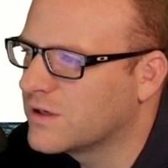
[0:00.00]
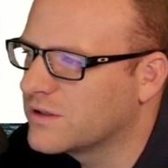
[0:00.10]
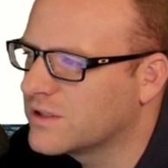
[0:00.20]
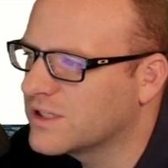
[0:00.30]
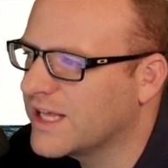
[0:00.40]

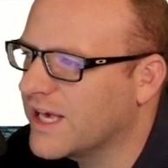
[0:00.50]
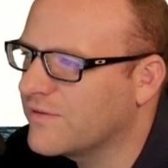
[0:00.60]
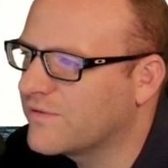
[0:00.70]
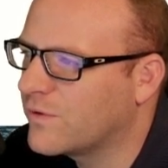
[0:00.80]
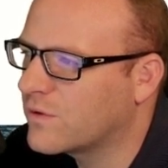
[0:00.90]
delay
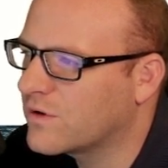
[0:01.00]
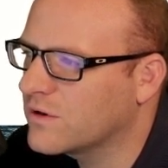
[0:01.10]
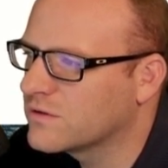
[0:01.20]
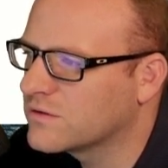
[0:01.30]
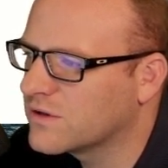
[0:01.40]
4.
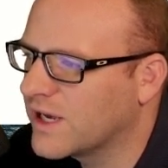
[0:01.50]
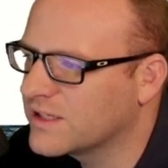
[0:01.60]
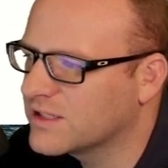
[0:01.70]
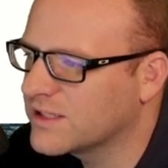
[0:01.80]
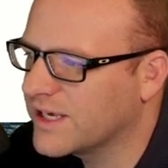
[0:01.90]
I
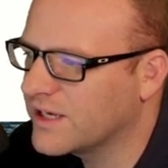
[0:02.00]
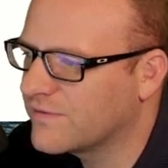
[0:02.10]
delayed